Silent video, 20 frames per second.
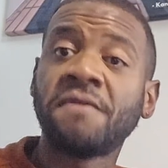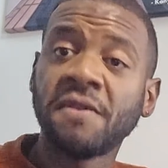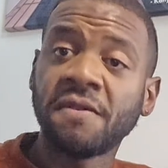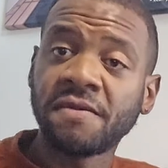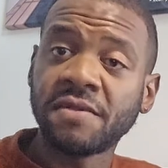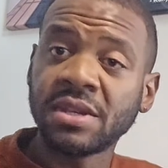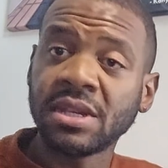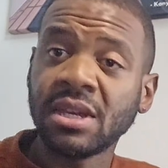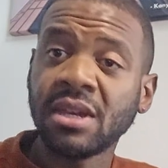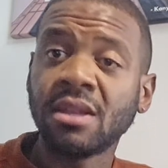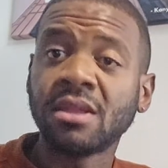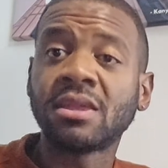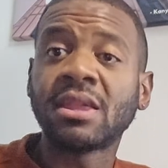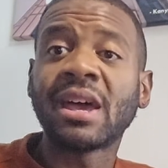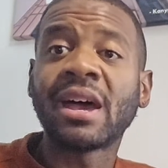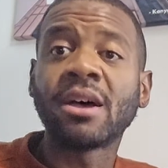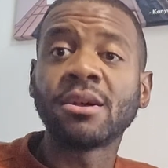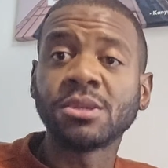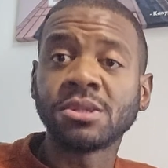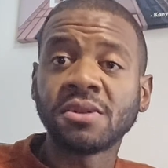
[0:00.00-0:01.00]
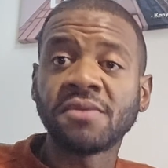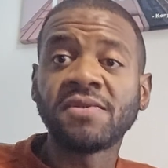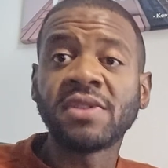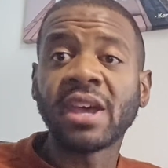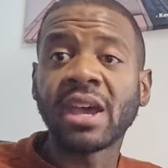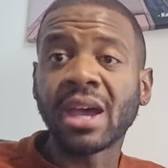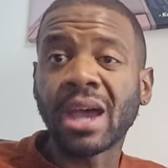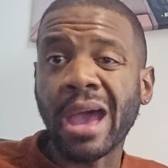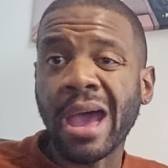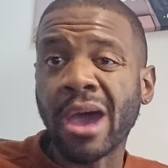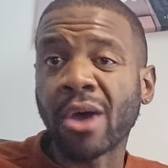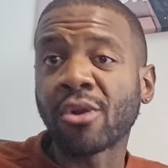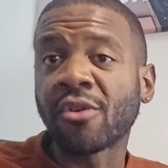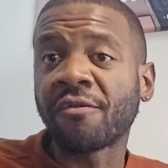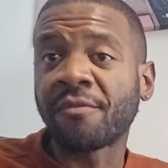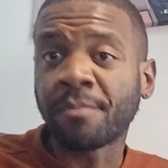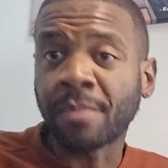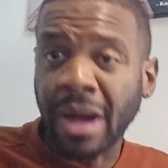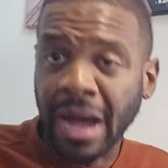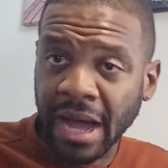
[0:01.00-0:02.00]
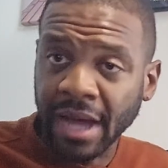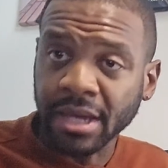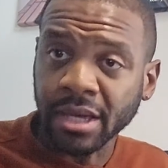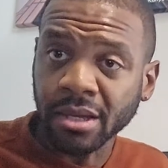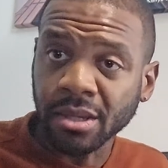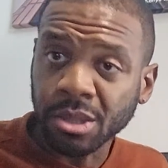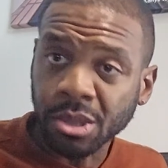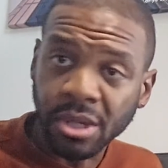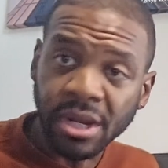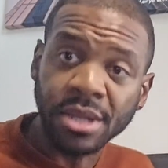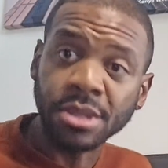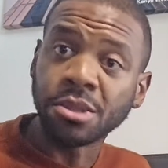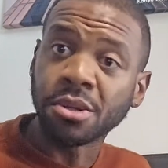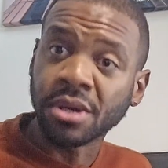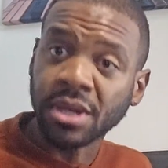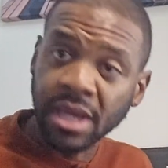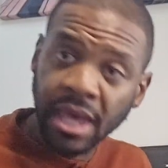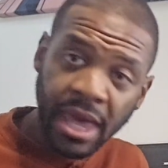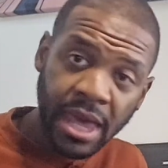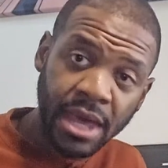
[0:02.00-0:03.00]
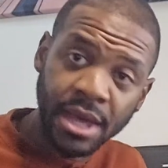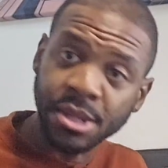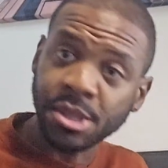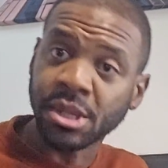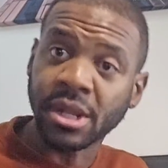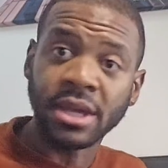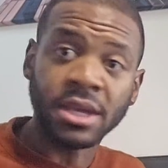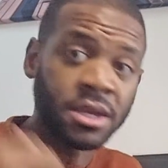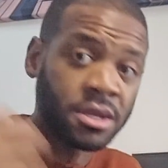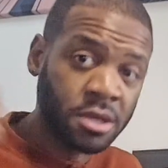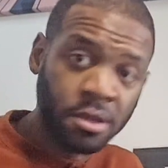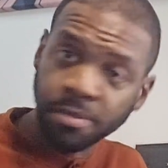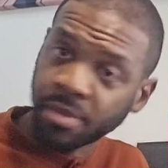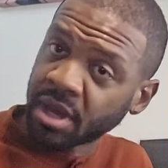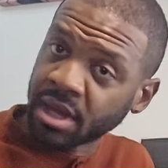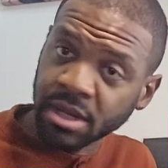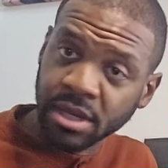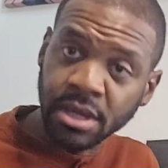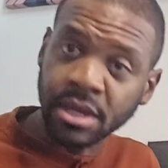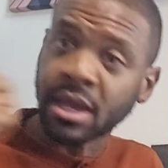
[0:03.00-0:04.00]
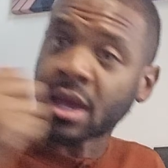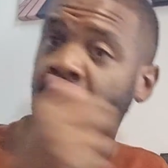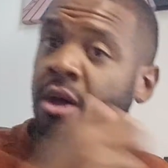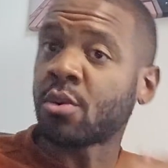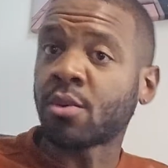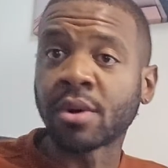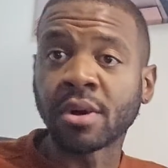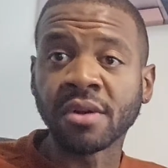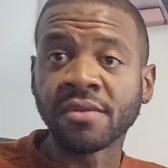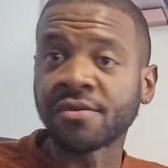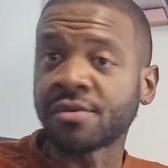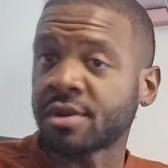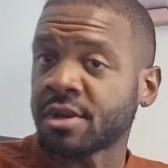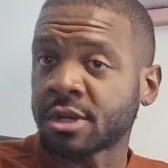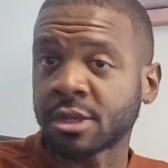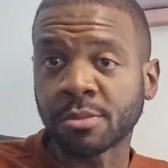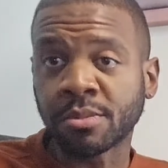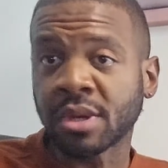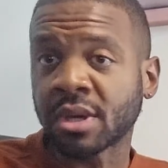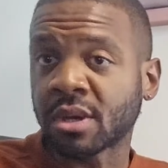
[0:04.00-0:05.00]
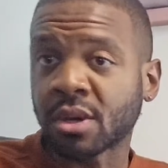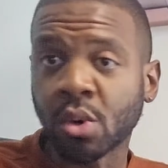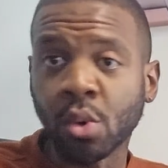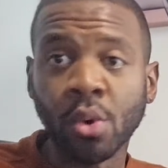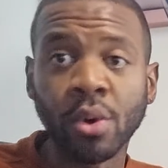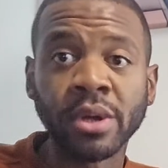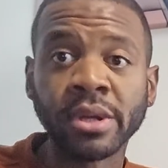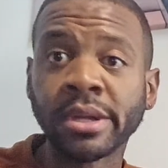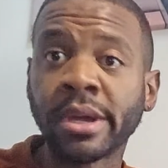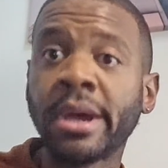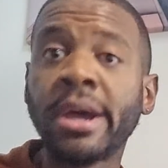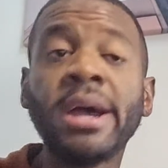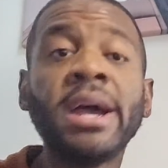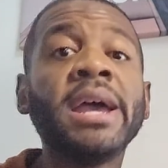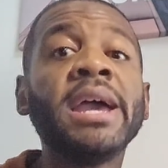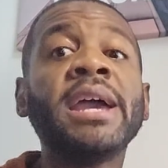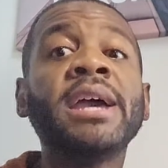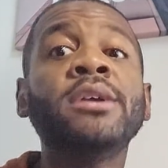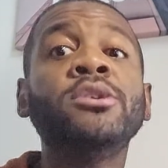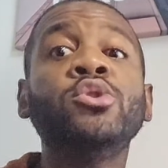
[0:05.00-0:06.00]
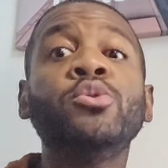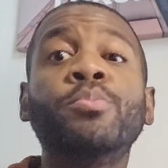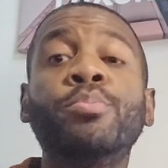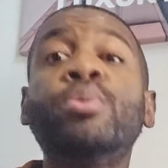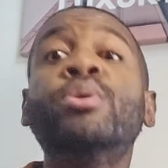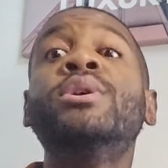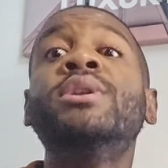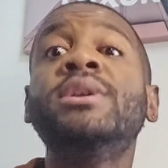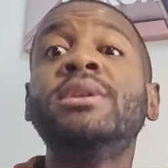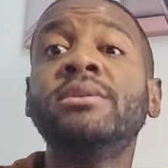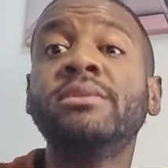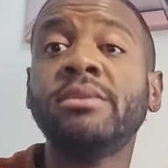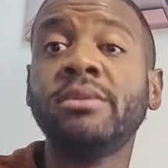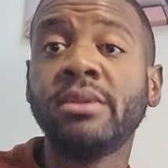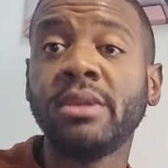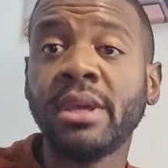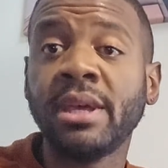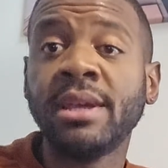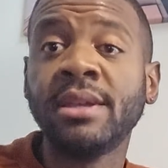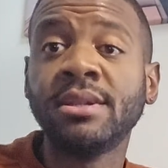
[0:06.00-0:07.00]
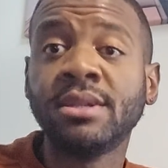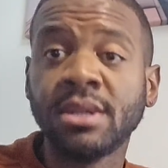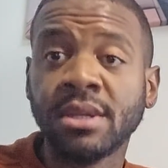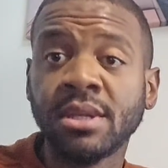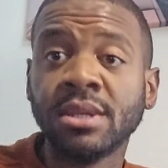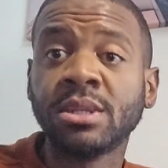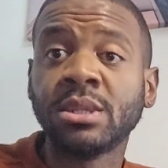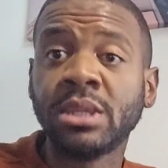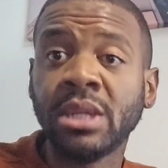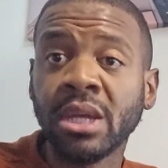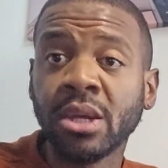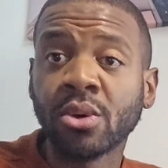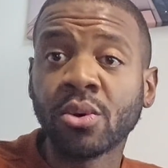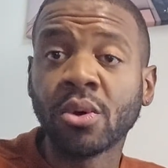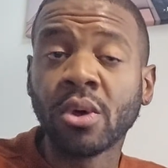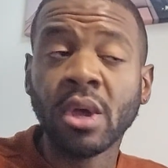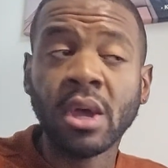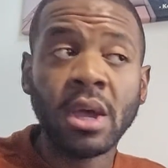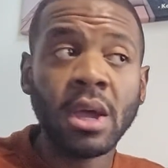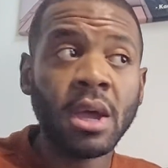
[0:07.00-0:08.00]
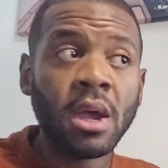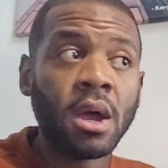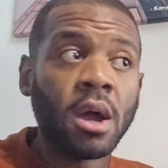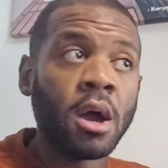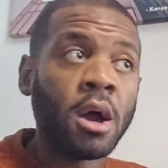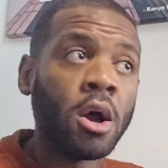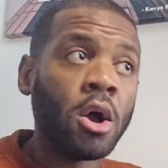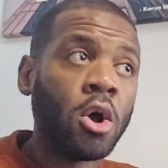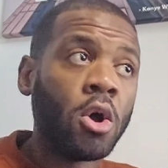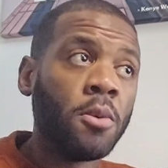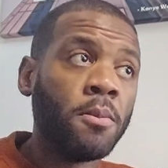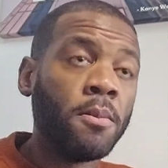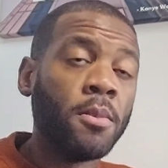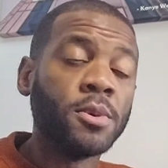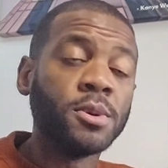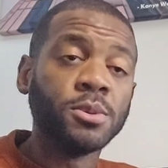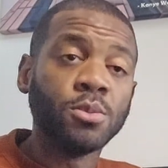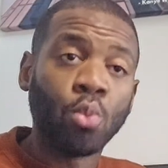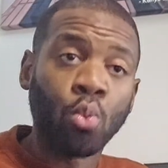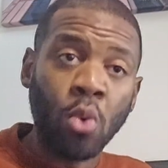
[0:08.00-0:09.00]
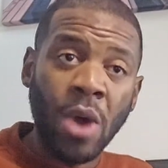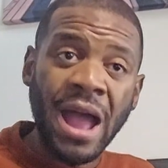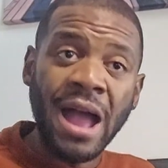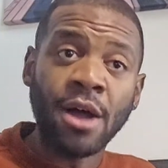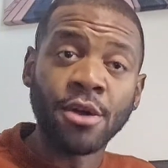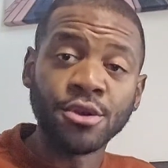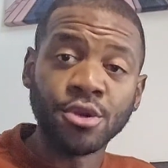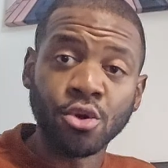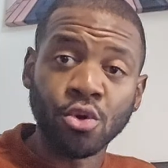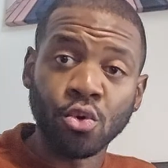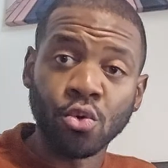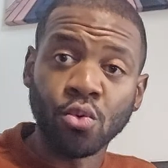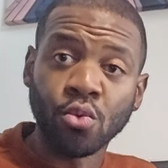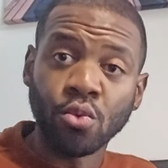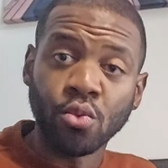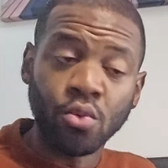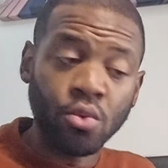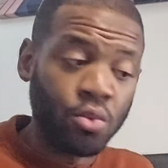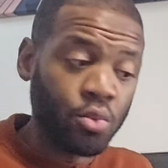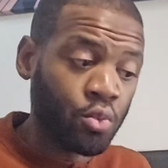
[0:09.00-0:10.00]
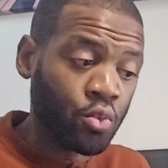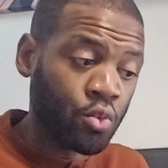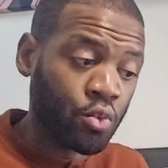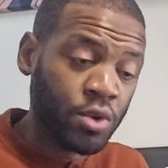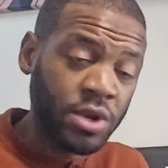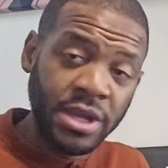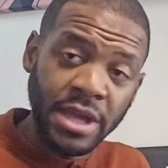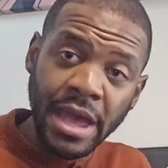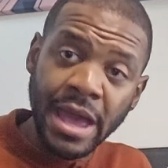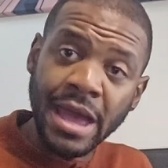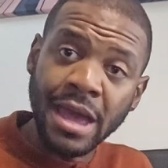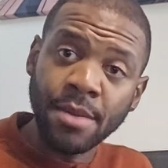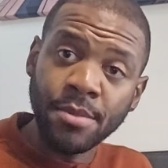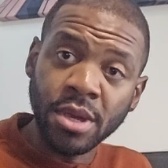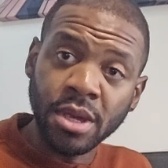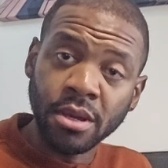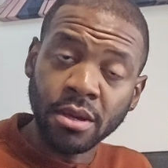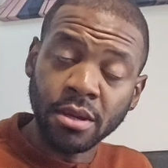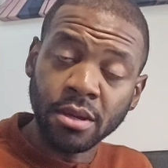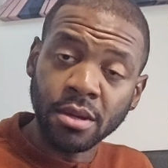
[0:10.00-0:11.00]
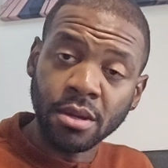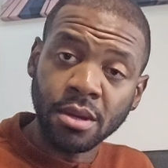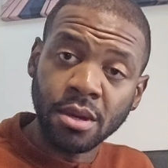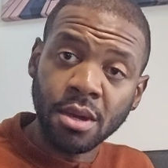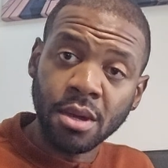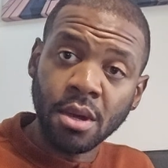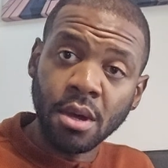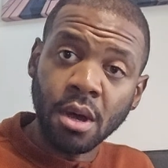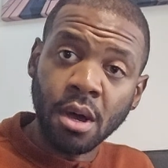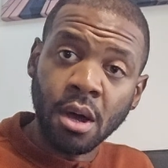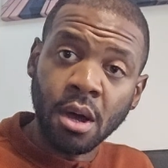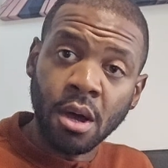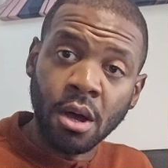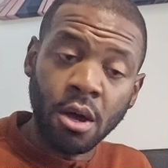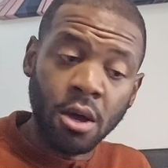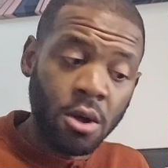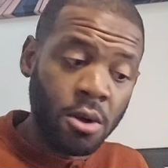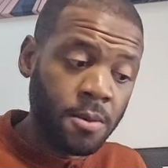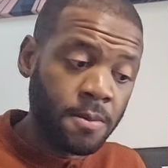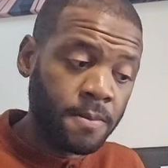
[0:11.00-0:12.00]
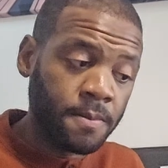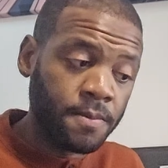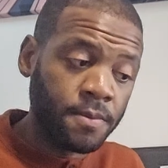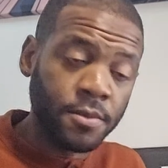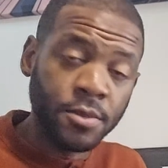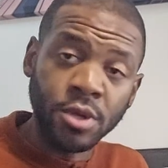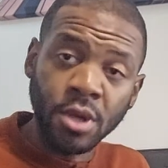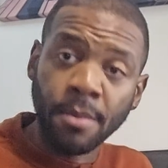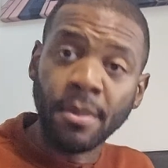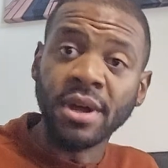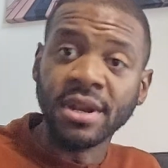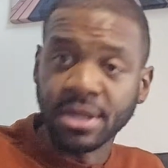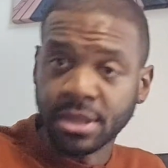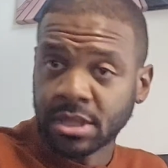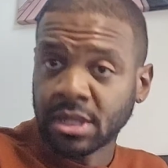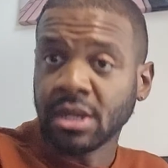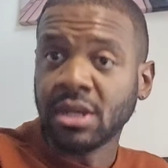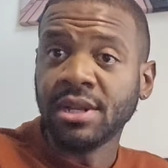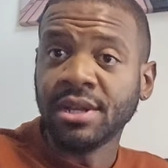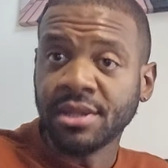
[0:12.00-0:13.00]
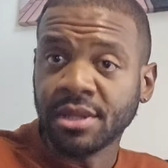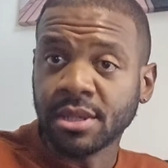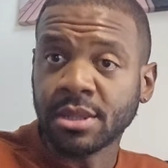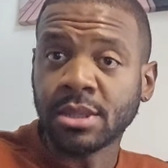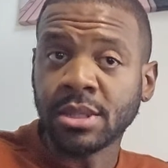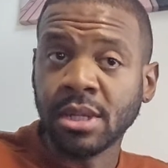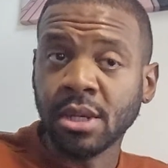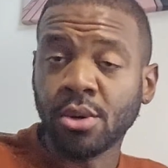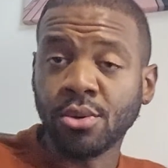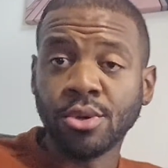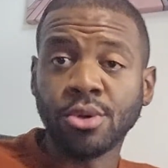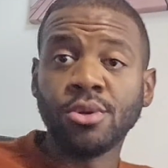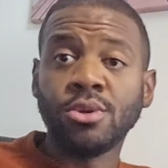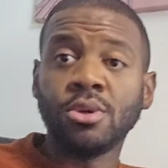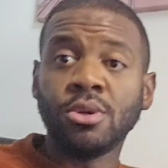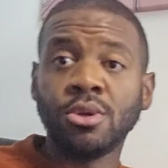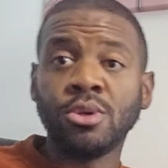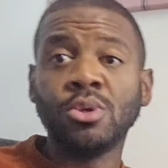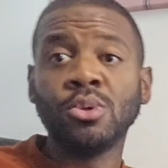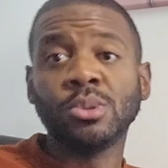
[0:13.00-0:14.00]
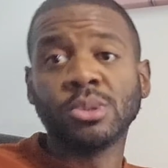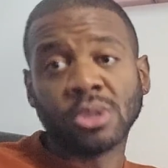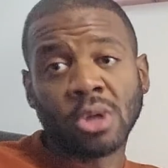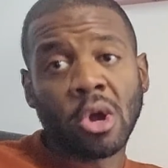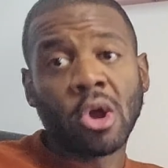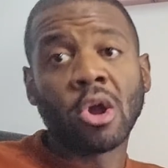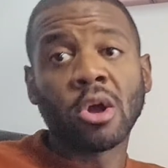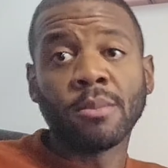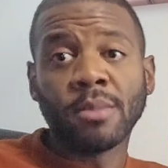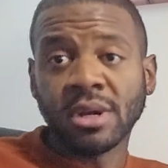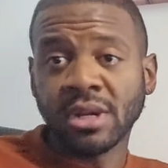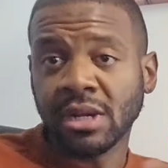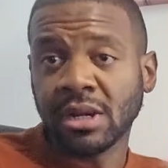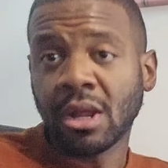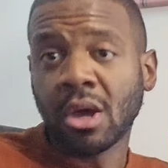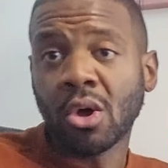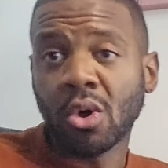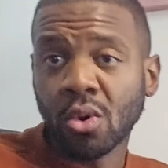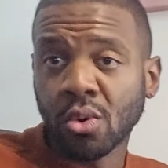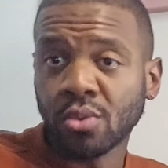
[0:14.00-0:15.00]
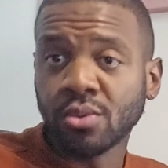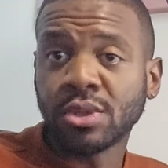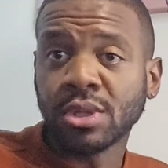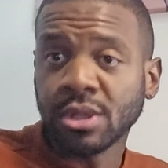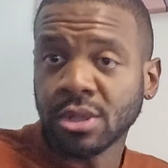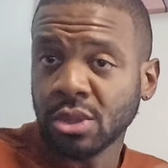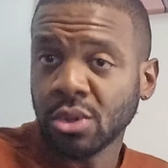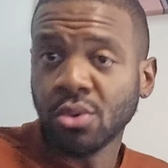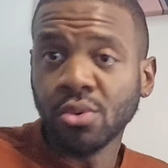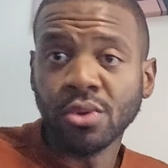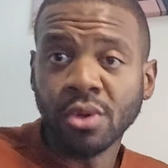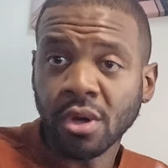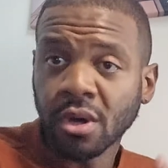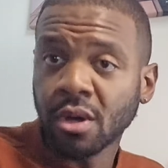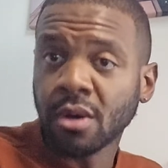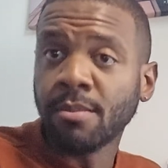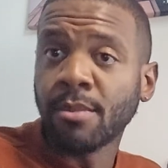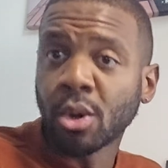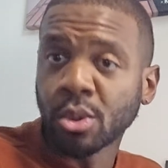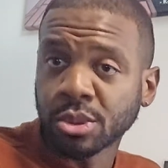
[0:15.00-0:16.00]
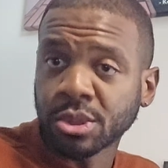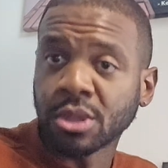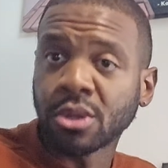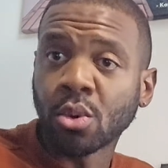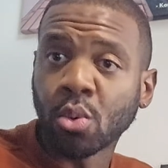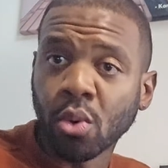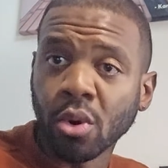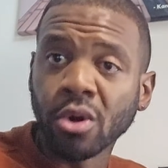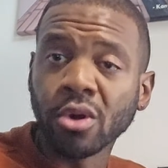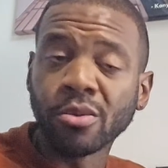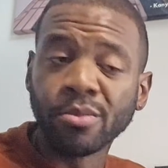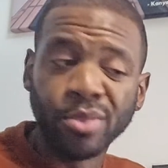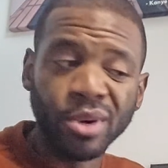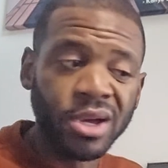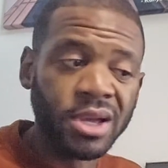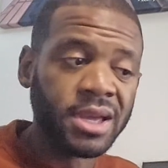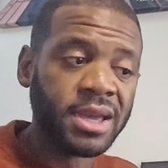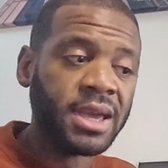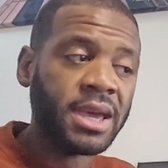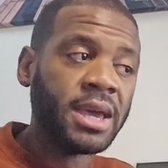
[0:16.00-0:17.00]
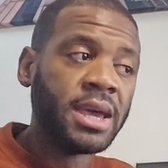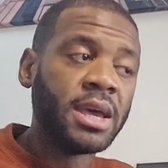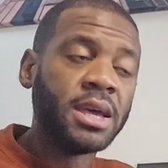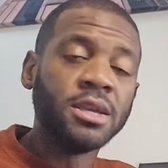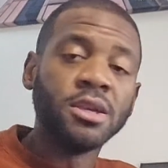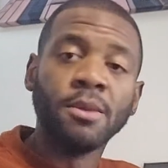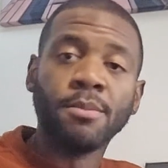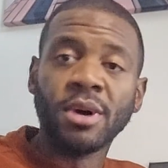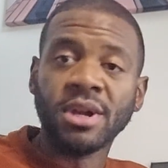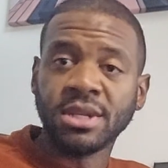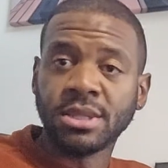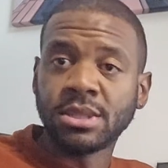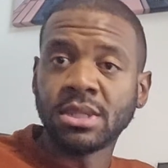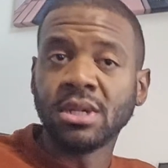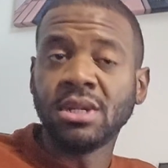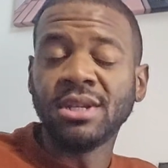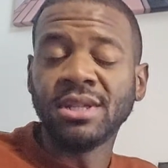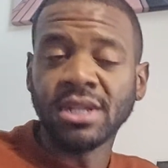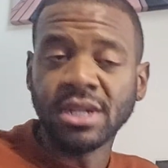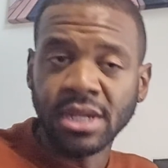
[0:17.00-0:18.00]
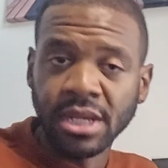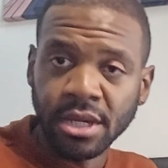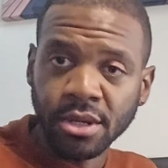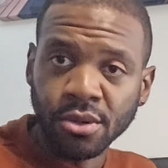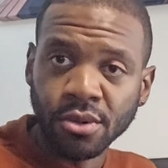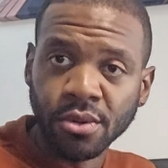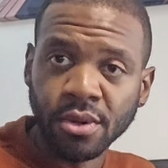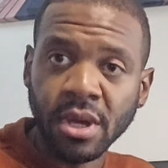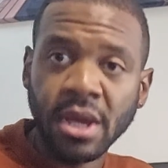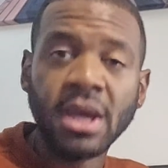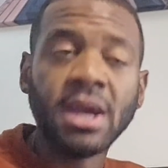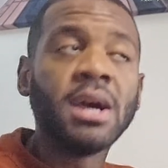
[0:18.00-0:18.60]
15,000 of that out of pocket. So that's your cash, like in your bank account, wherever it is, Bitcoin, and you put it into this deal. While you're rehabbing, your money's still in this deal. You're using the hard money loan to do the most of the work, but your money's still in the deal.